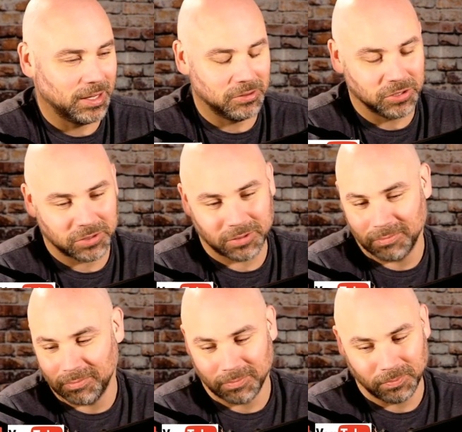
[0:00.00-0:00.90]
just
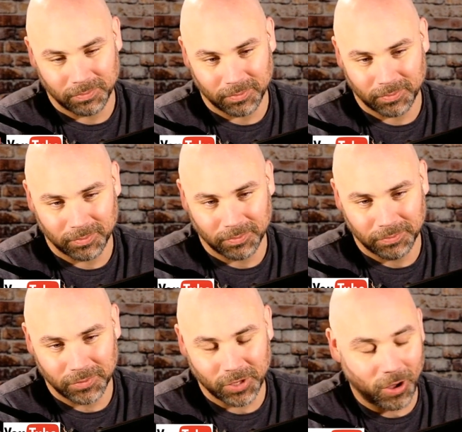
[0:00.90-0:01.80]

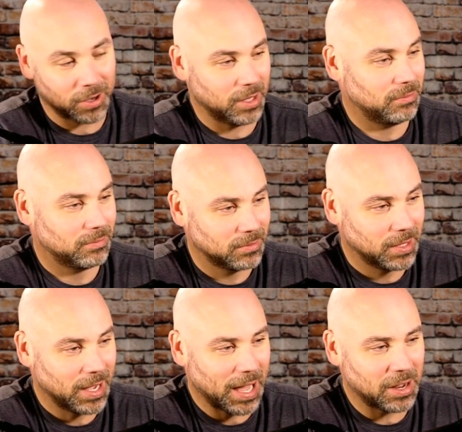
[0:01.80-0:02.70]
talking.
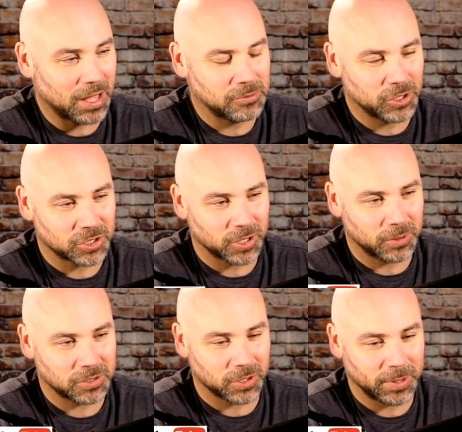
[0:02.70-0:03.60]
There's
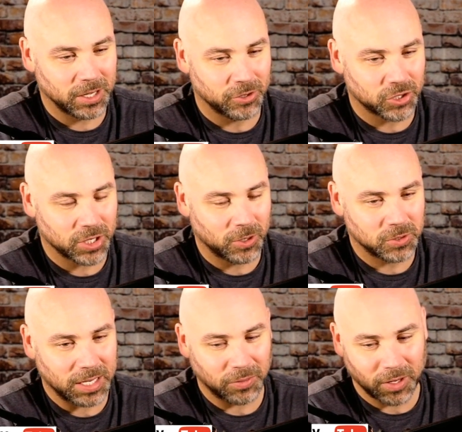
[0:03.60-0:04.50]
so many other shows
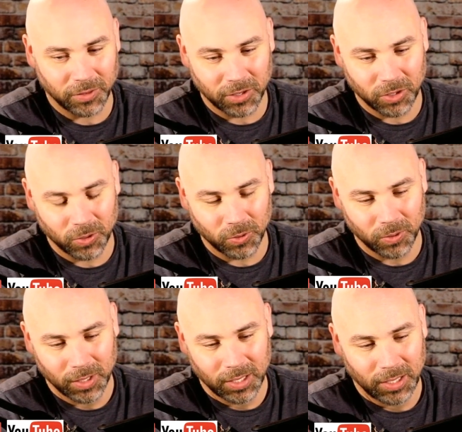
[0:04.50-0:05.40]
out there that do,
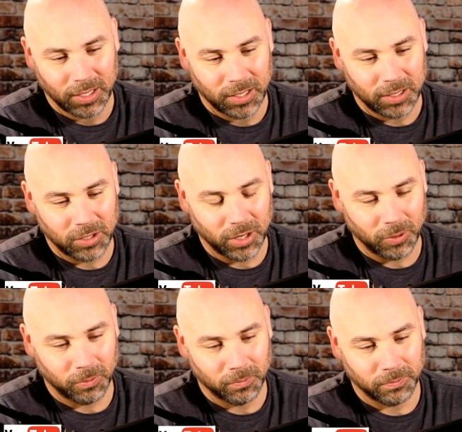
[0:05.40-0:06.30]
you
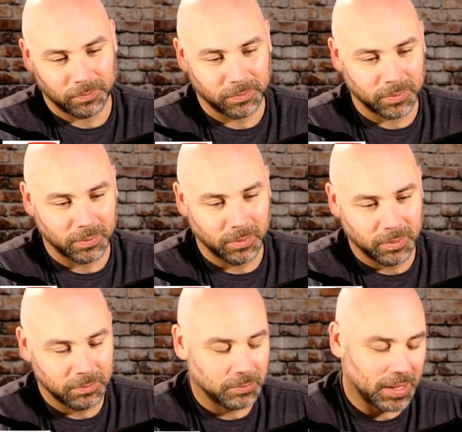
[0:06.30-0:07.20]
know,
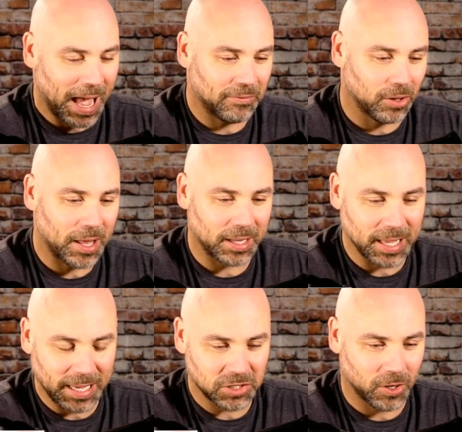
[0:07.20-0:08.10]
have a lot of
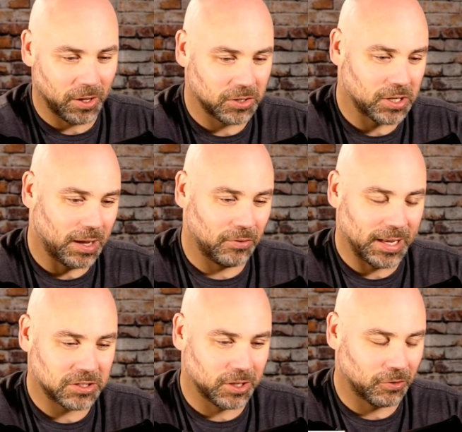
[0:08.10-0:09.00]
guests on and stuff, and
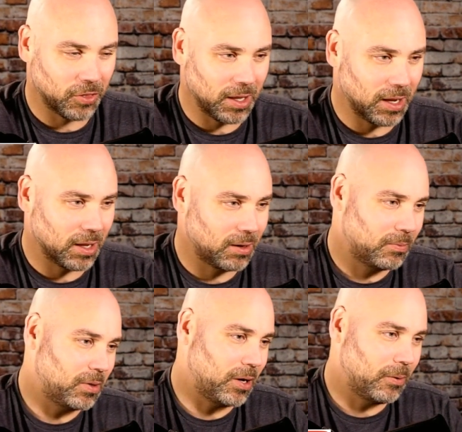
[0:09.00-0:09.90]
that's their thing. And,
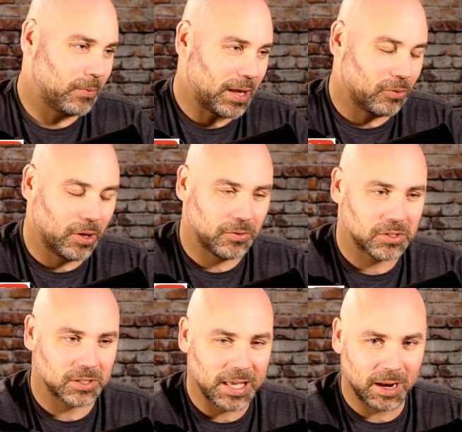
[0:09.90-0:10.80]
you know, I don't know. This
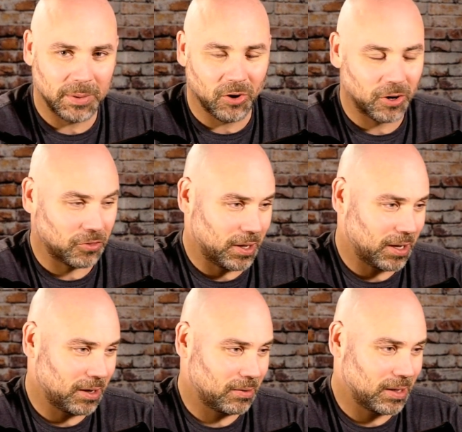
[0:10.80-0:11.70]
has kind of been our thing,
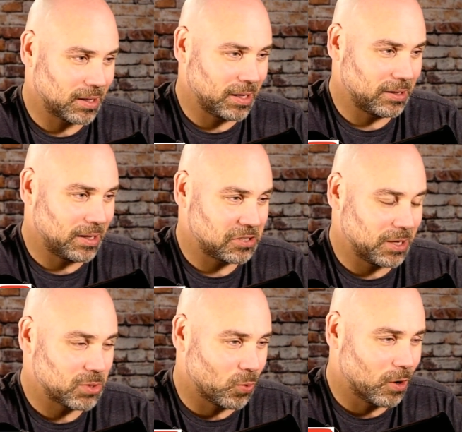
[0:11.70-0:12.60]
and it
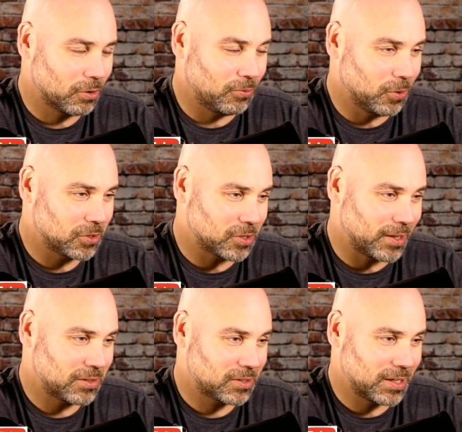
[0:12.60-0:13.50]
seems to work for us. So
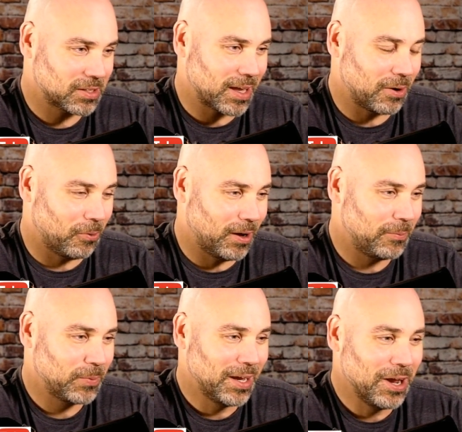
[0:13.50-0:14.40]
that's kind of why.
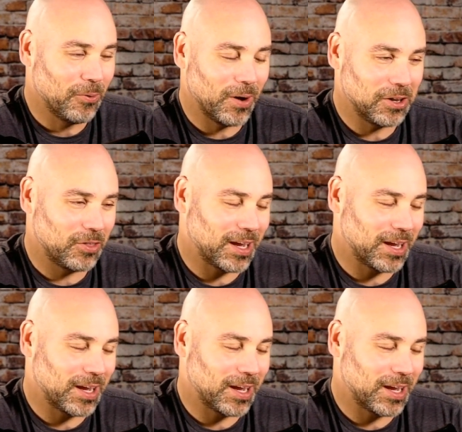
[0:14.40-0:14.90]
Why do you think